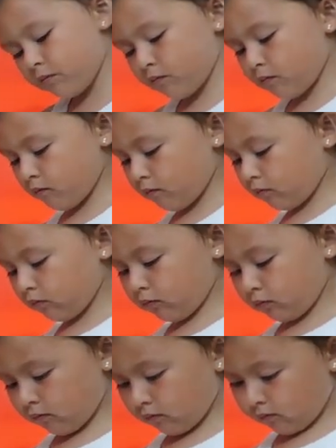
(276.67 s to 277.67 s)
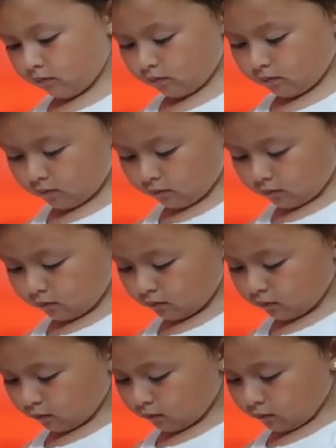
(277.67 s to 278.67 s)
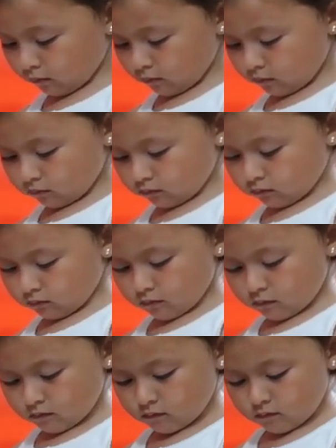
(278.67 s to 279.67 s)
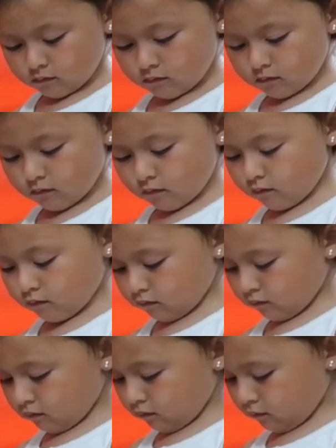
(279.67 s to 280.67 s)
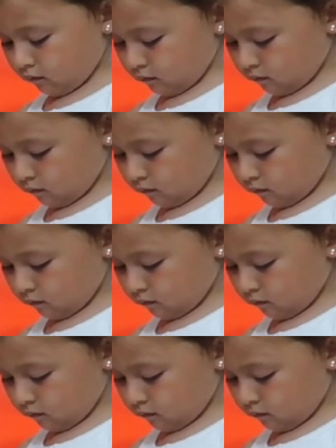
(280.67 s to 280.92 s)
(silent)